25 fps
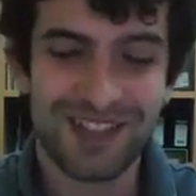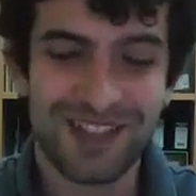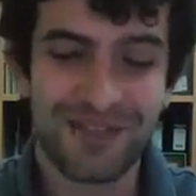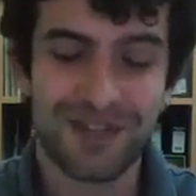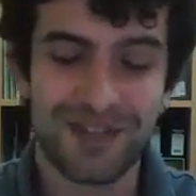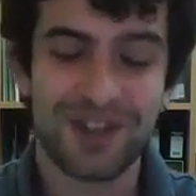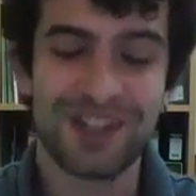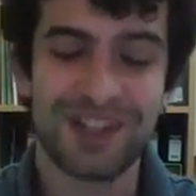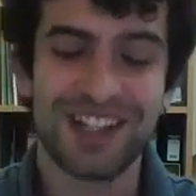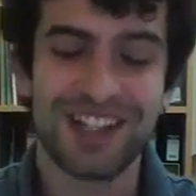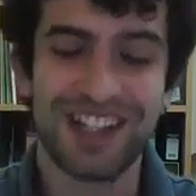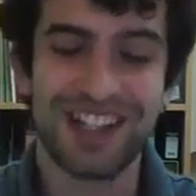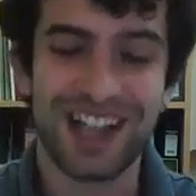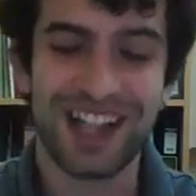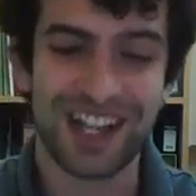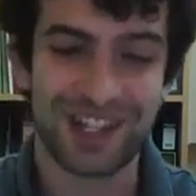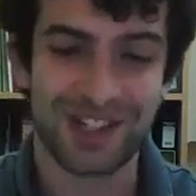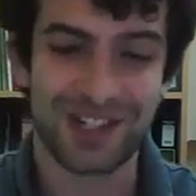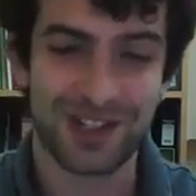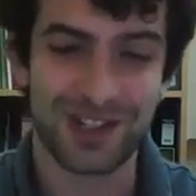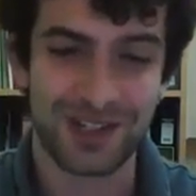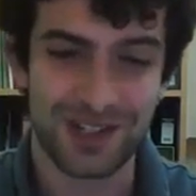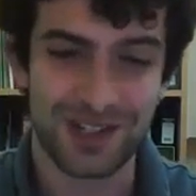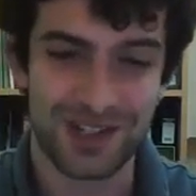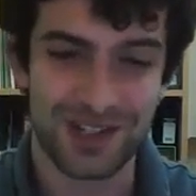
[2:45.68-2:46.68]
The first
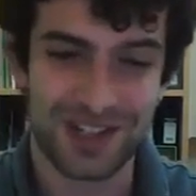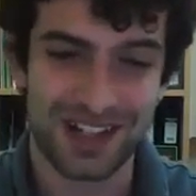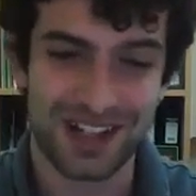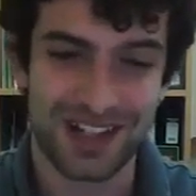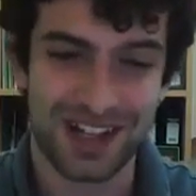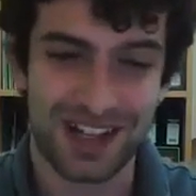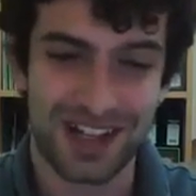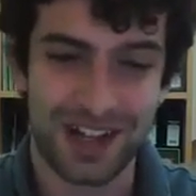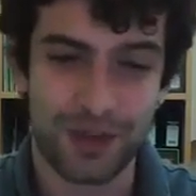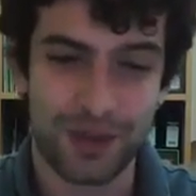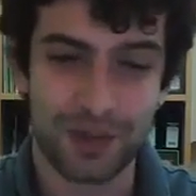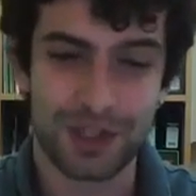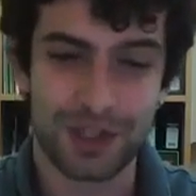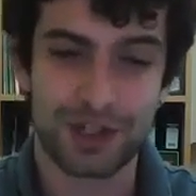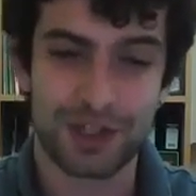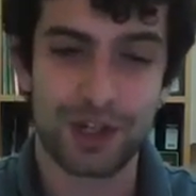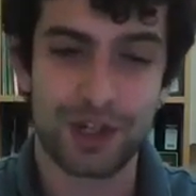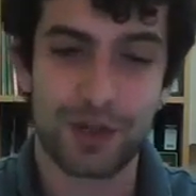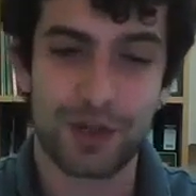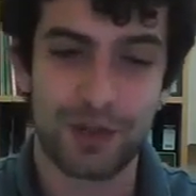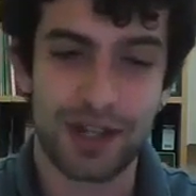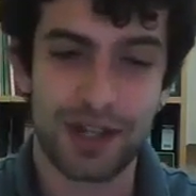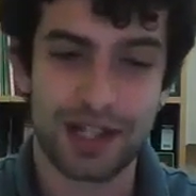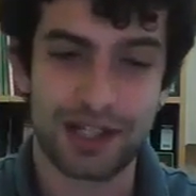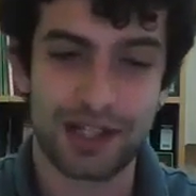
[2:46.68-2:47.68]
elections which
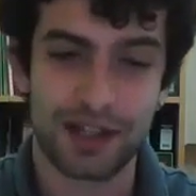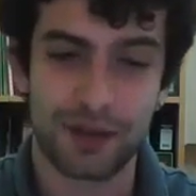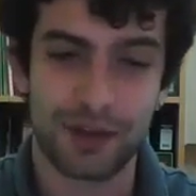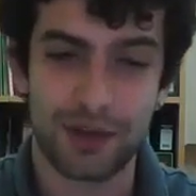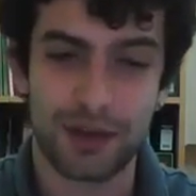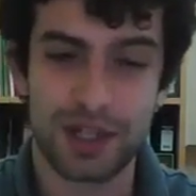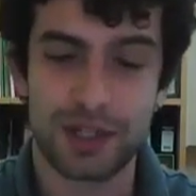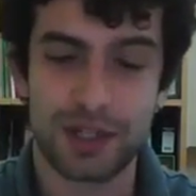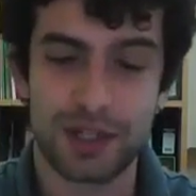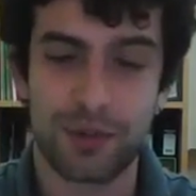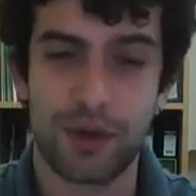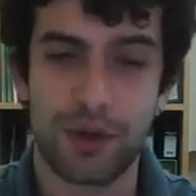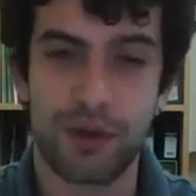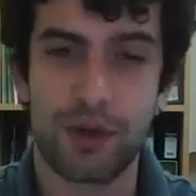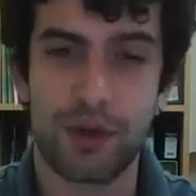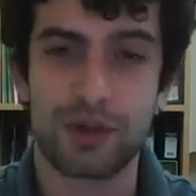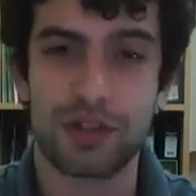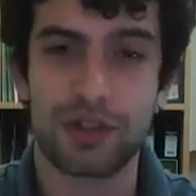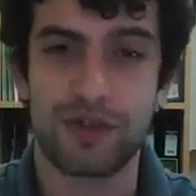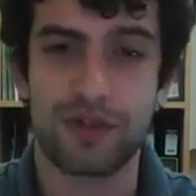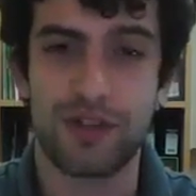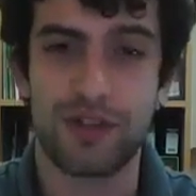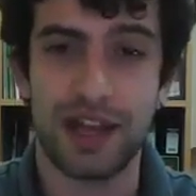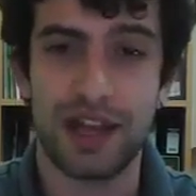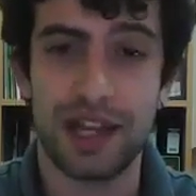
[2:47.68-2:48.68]
took place in Greece were
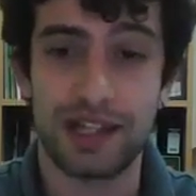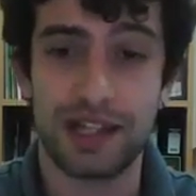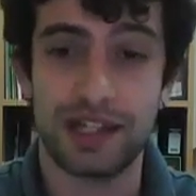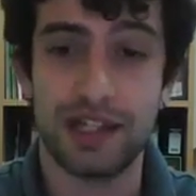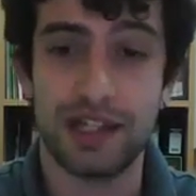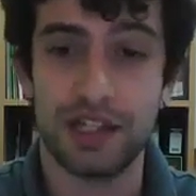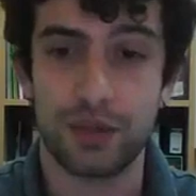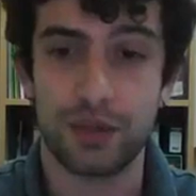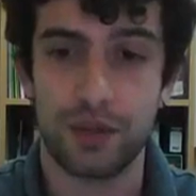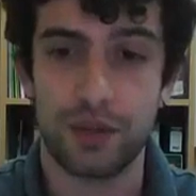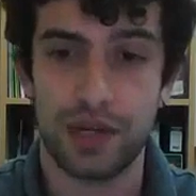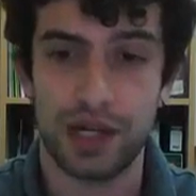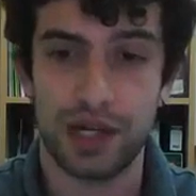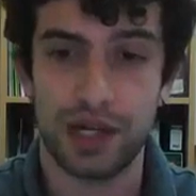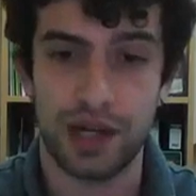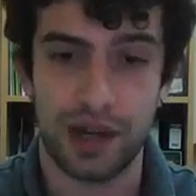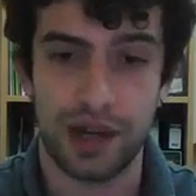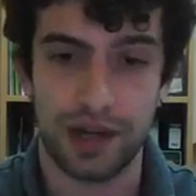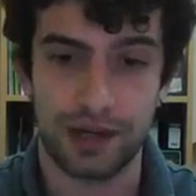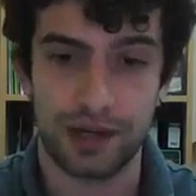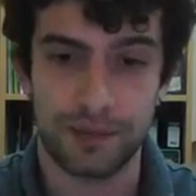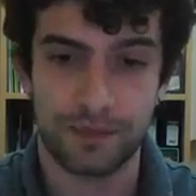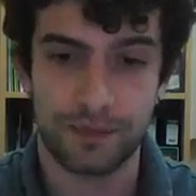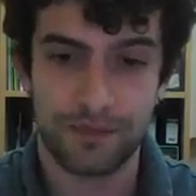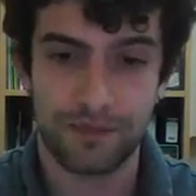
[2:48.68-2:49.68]
those of
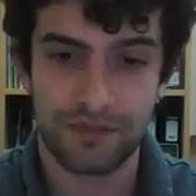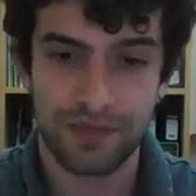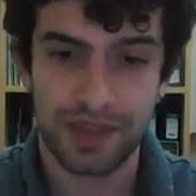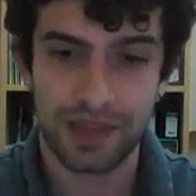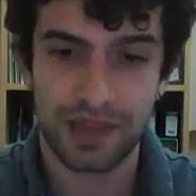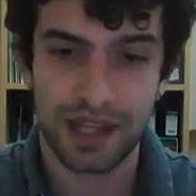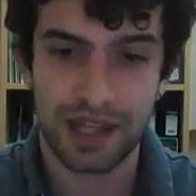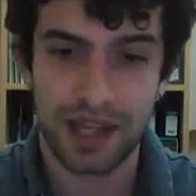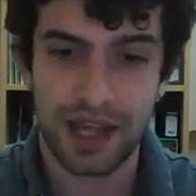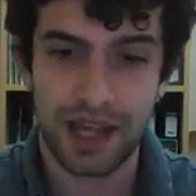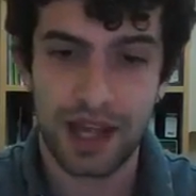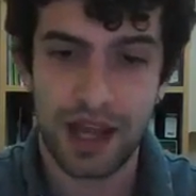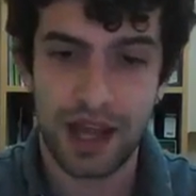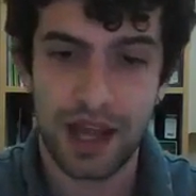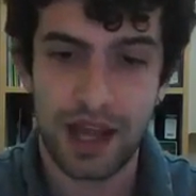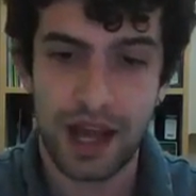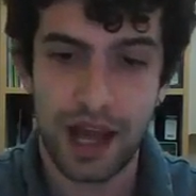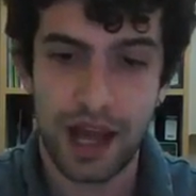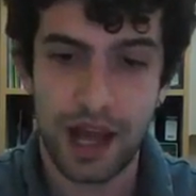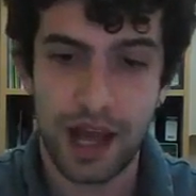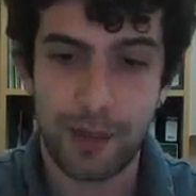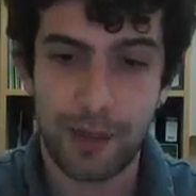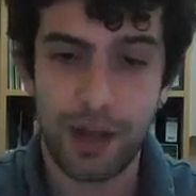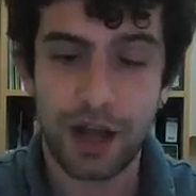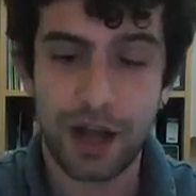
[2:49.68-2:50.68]
1829,
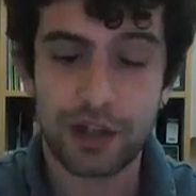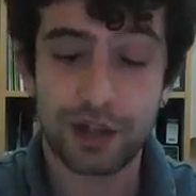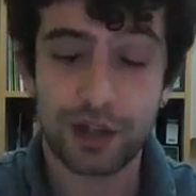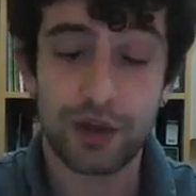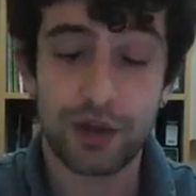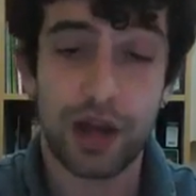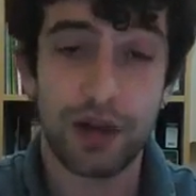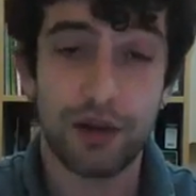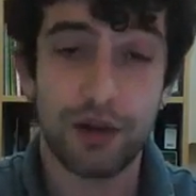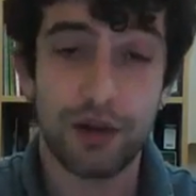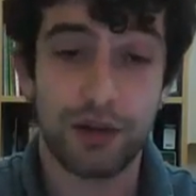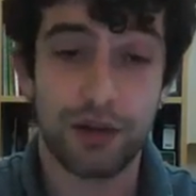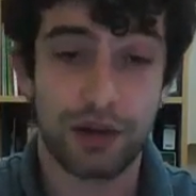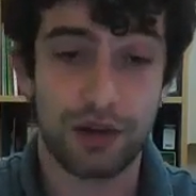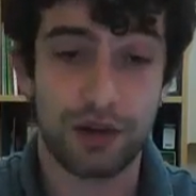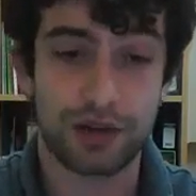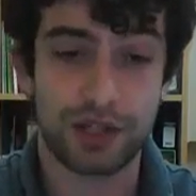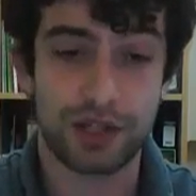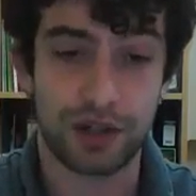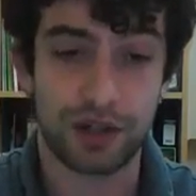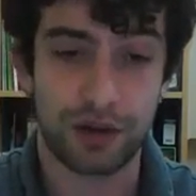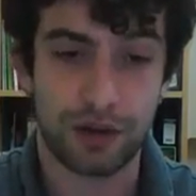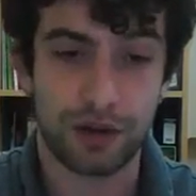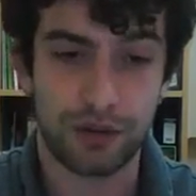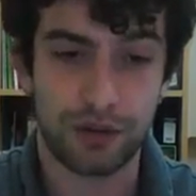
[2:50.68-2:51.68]
about 200
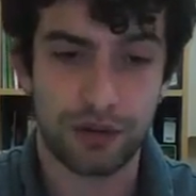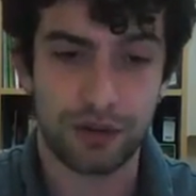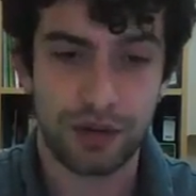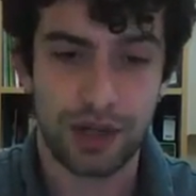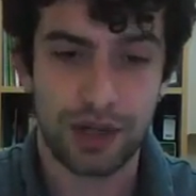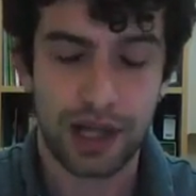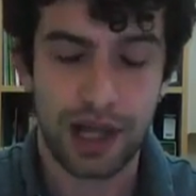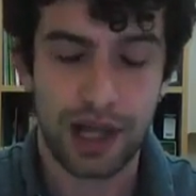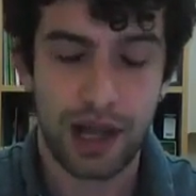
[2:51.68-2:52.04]
years ago.